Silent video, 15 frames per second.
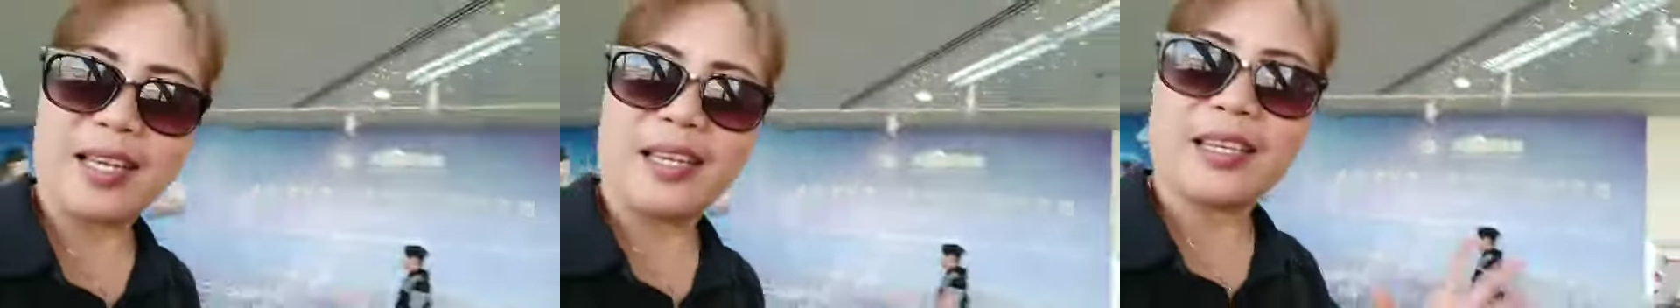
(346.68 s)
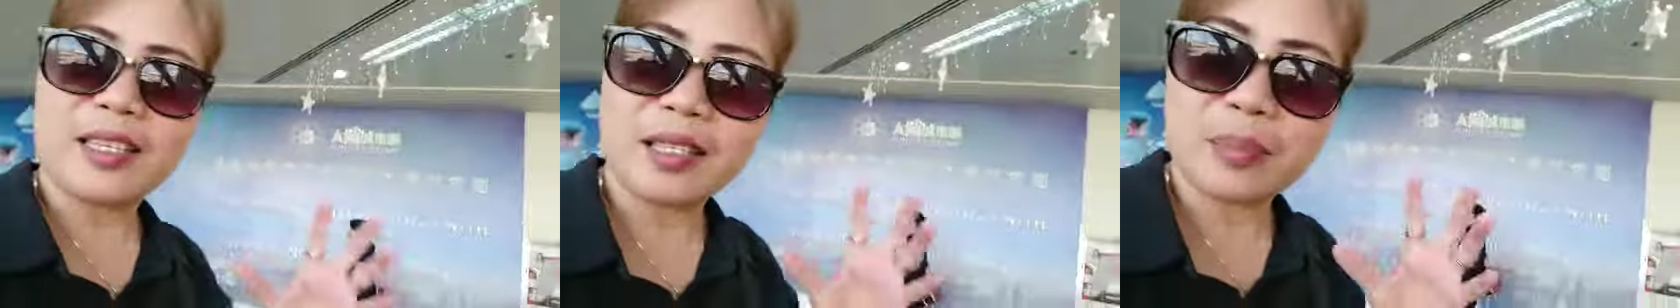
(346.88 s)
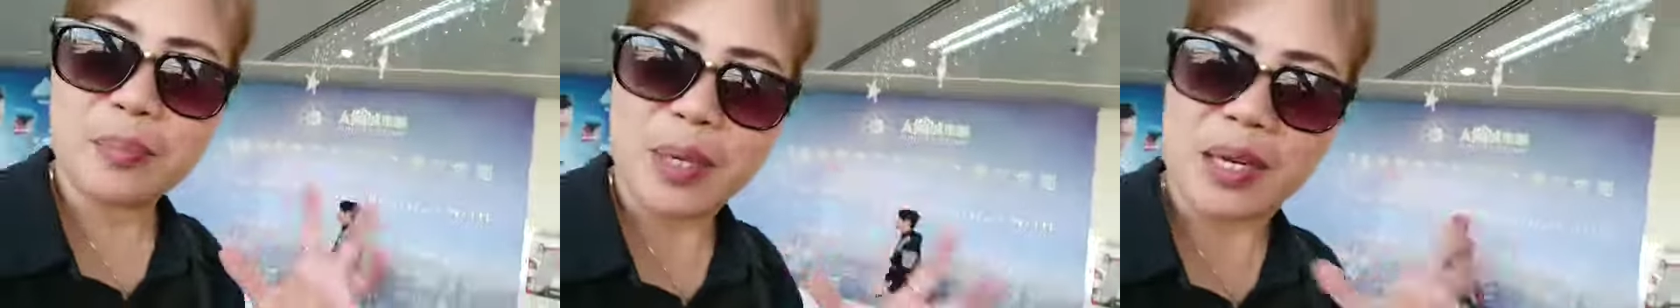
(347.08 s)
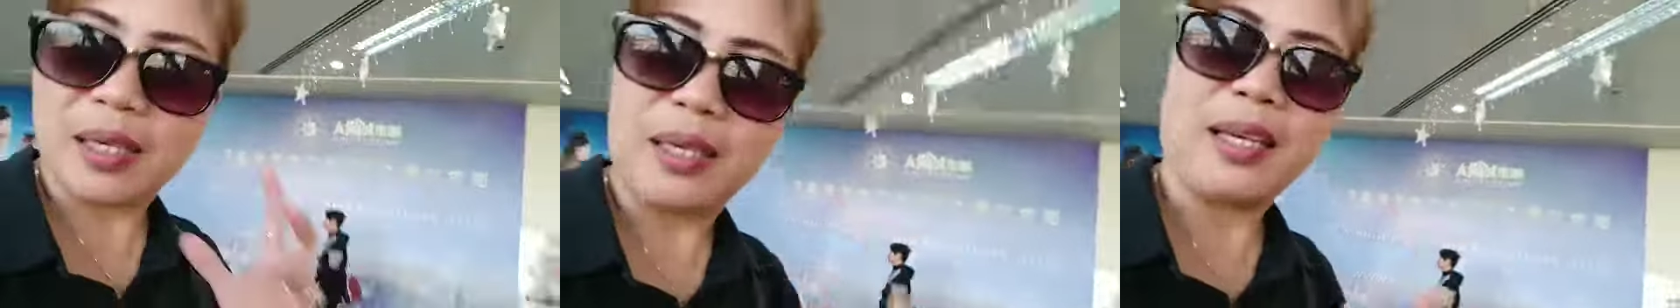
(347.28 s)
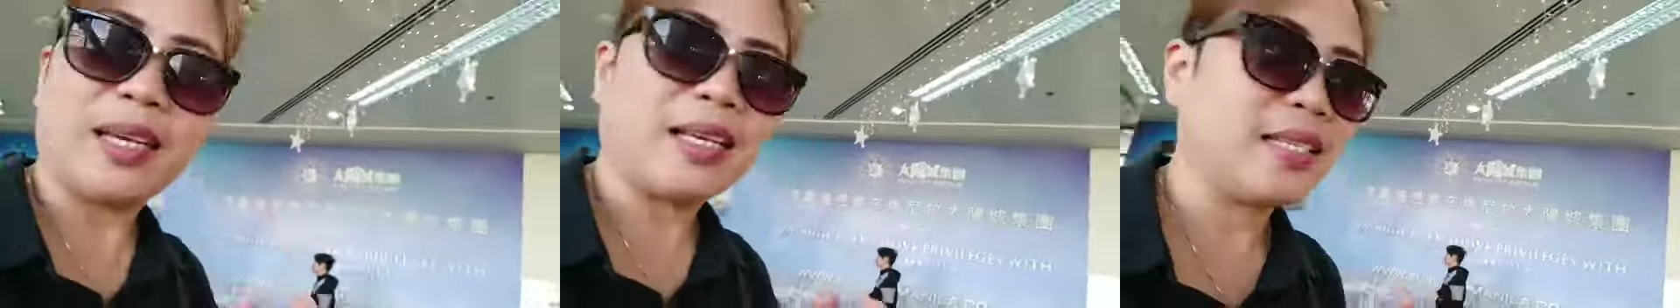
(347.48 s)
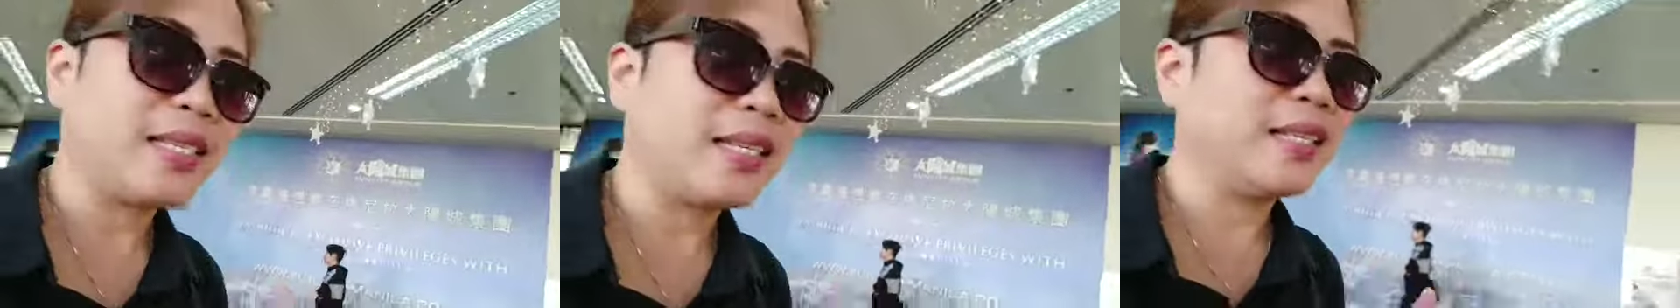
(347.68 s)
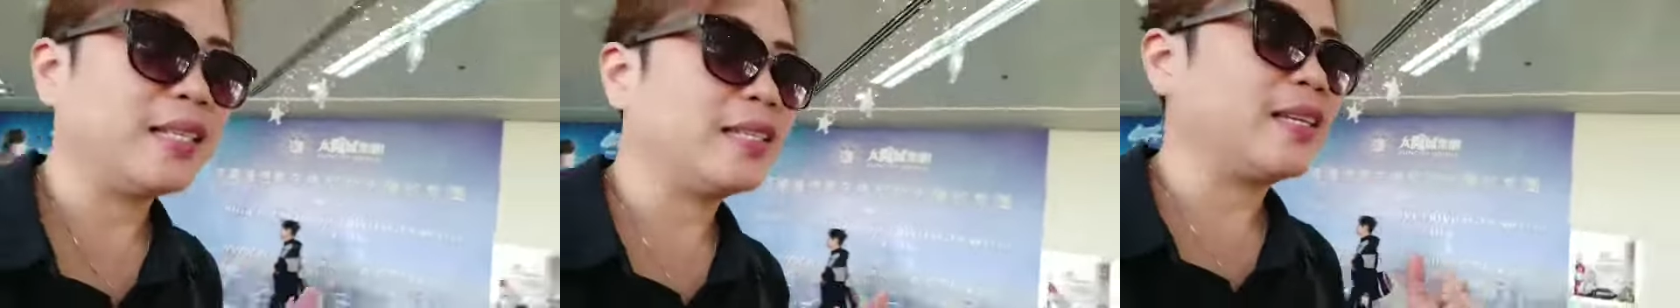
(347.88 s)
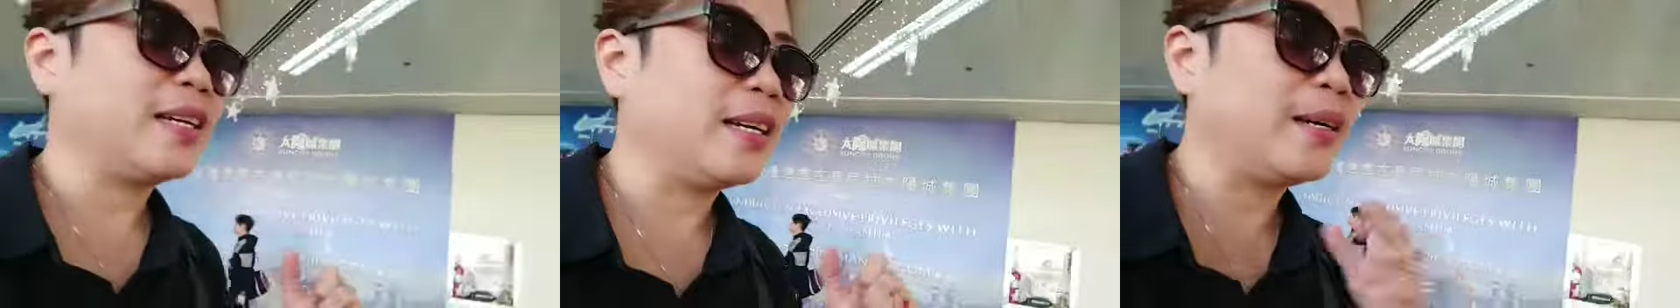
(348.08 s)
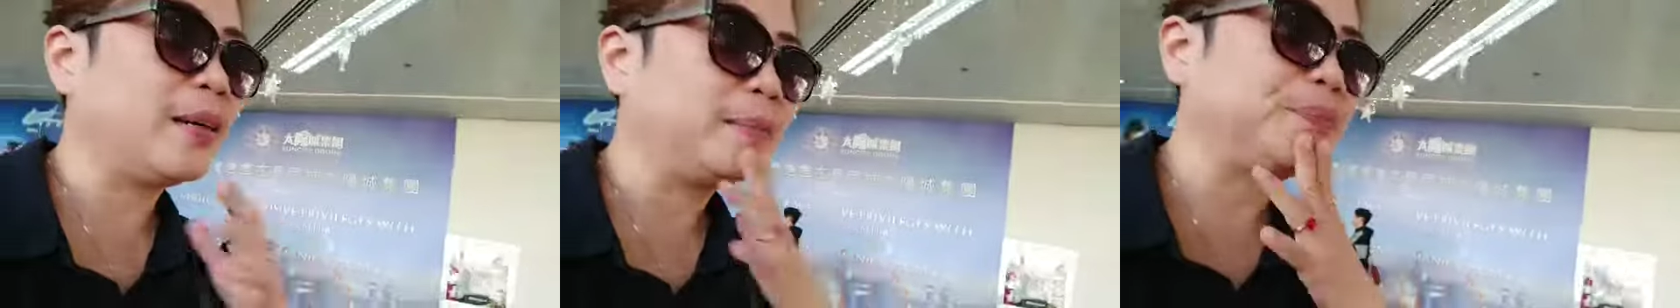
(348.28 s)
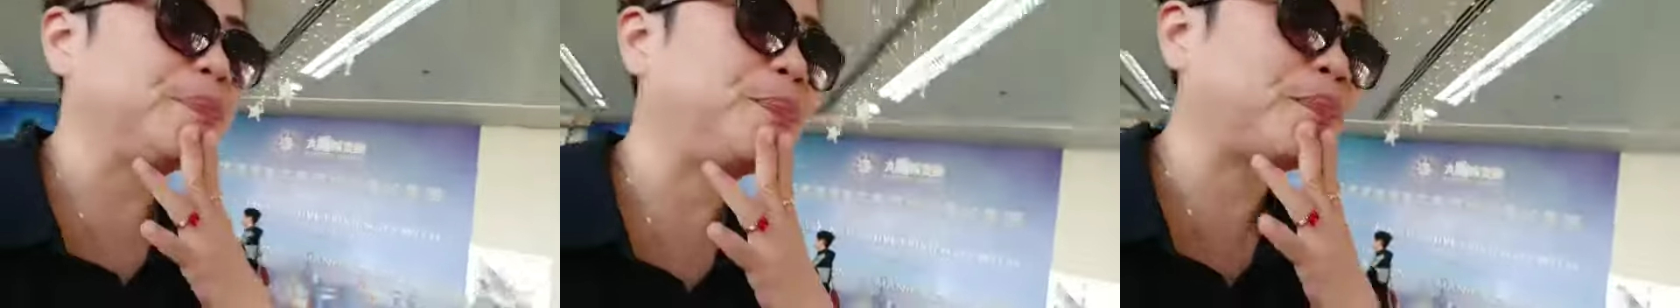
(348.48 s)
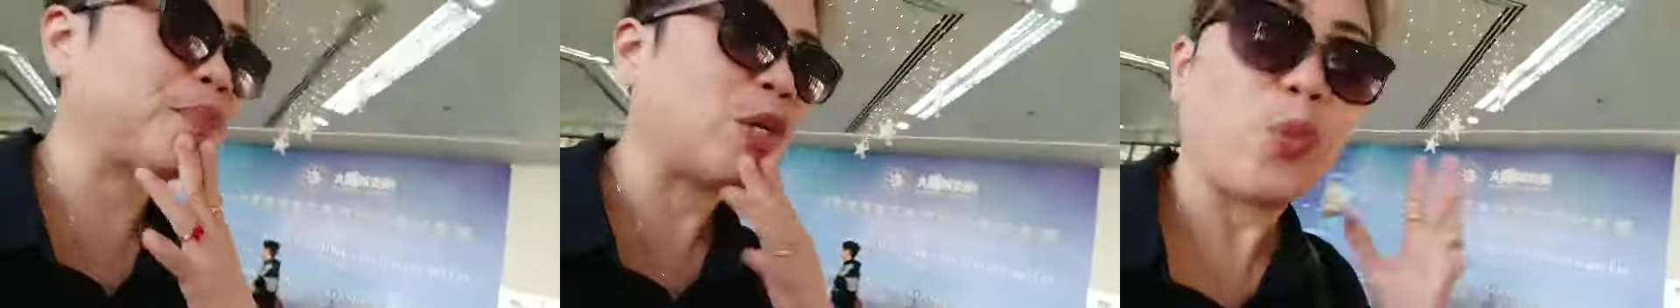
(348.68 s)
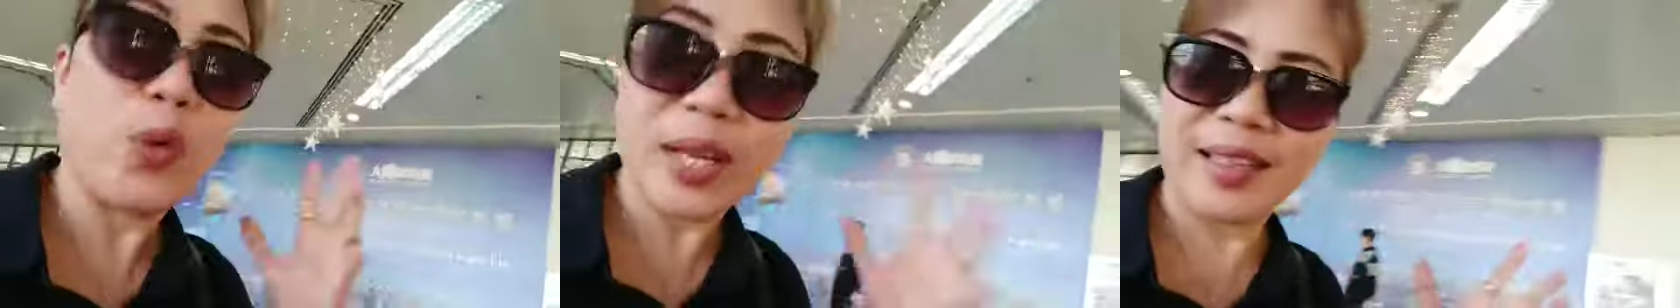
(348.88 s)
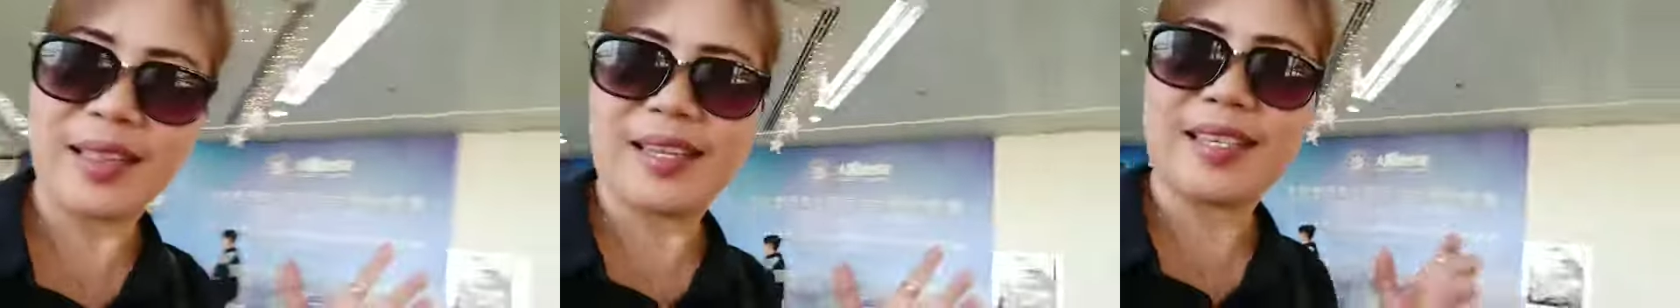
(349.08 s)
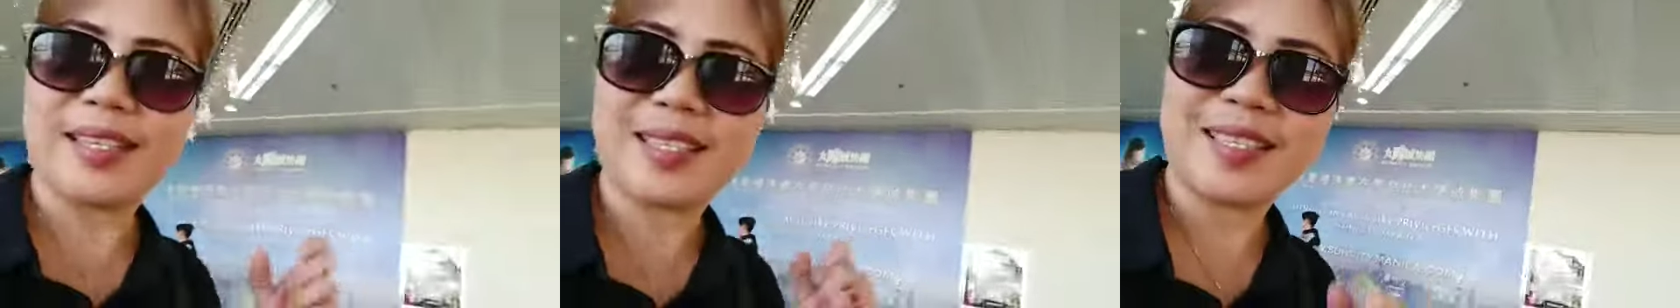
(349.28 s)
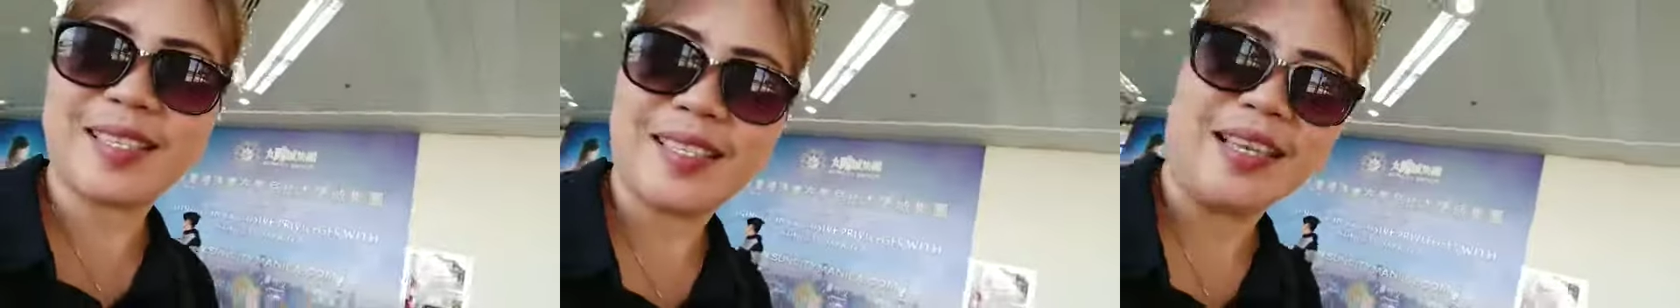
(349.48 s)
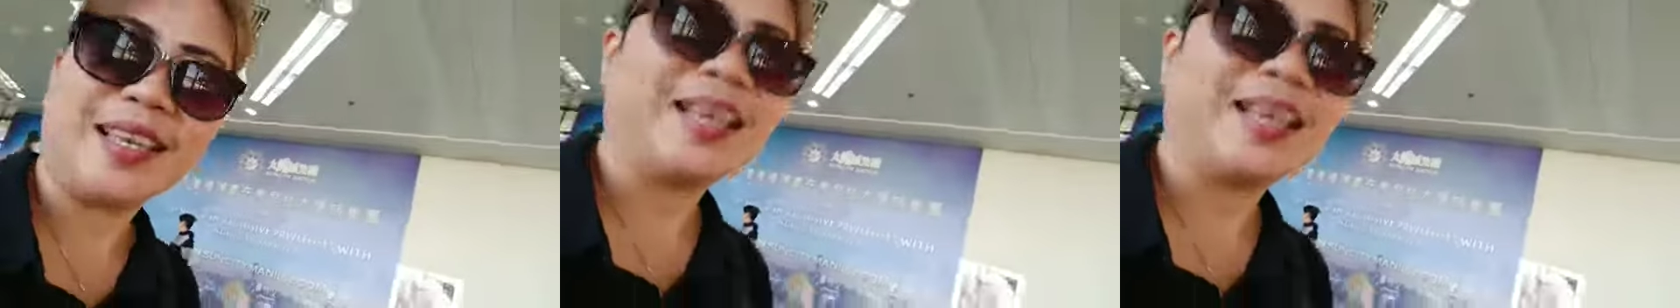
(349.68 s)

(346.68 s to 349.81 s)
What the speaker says: and experience and witness